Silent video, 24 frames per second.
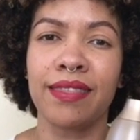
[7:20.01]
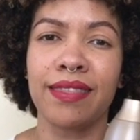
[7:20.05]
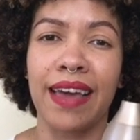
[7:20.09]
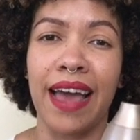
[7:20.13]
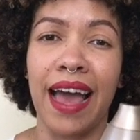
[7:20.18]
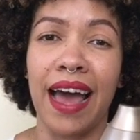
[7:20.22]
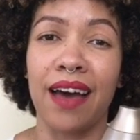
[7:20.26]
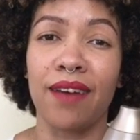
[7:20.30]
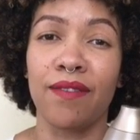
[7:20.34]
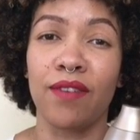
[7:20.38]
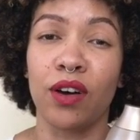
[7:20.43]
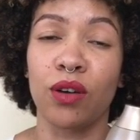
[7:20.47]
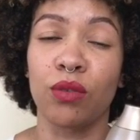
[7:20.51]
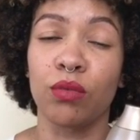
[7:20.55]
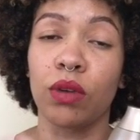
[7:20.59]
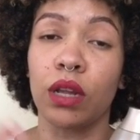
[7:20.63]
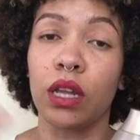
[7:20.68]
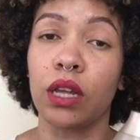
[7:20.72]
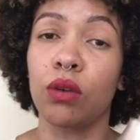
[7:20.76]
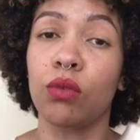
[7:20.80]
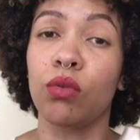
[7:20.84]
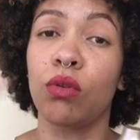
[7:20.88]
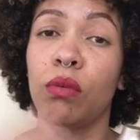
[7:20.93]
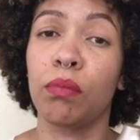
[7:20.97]
They have a
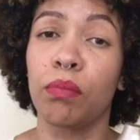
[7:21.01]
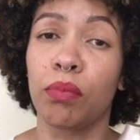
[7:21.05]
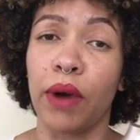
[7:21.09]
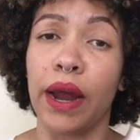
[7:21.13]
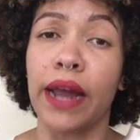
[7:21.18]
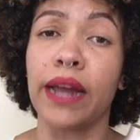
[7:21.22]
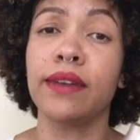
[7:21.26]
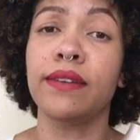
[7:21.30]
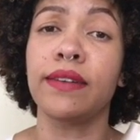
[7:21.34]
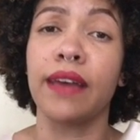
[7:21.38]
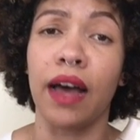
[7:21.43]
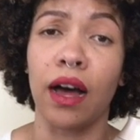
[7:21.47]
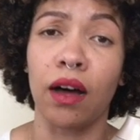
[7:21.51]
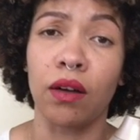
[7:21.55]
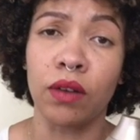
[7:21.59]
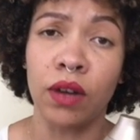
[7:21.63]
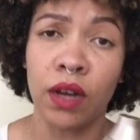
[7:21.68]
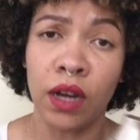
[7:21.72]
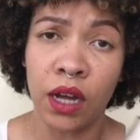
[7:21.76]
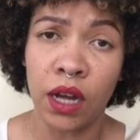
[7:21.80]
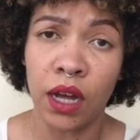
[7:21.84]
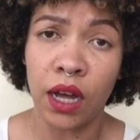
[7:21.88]
really cool breakdown